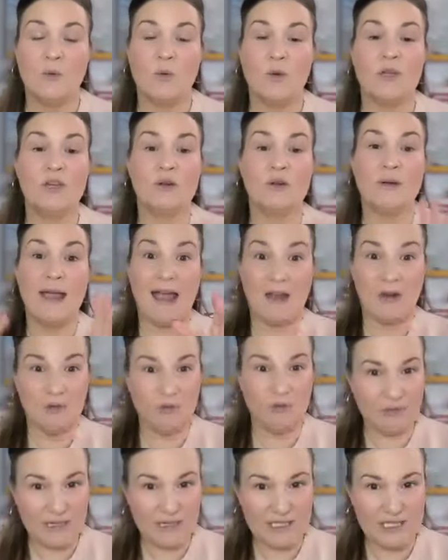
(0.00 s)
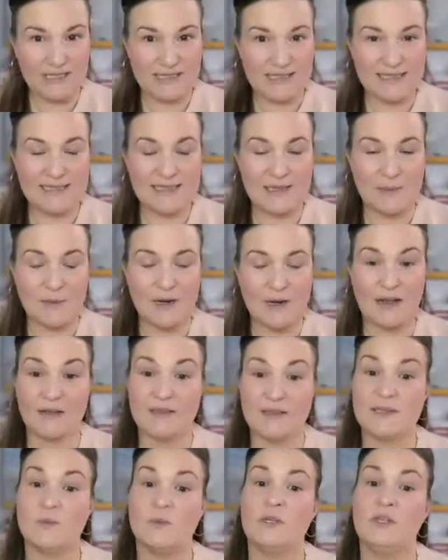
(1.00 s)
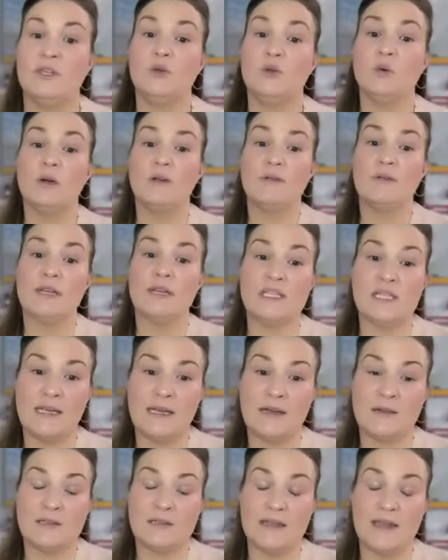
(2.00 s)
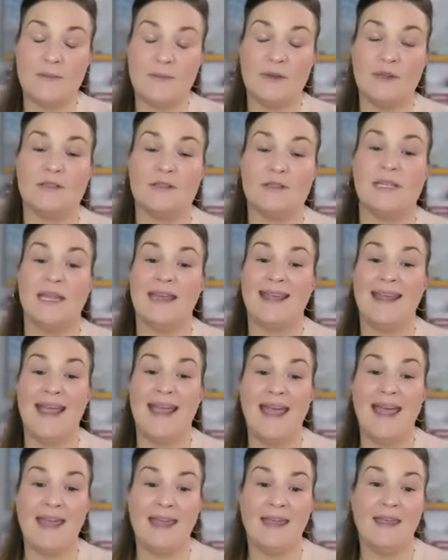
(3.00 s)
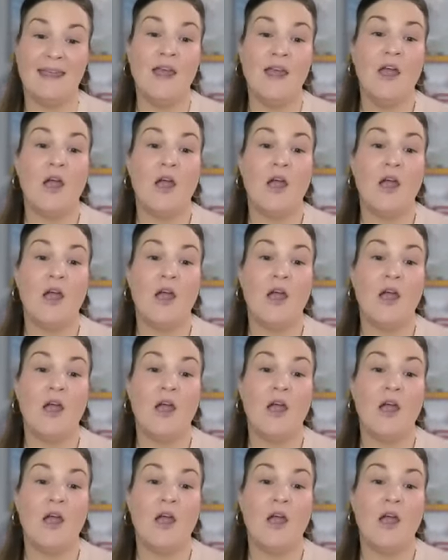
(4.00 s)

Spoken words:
When you're outreaching to someone else, when you're reaching out to them and you're saying, hey,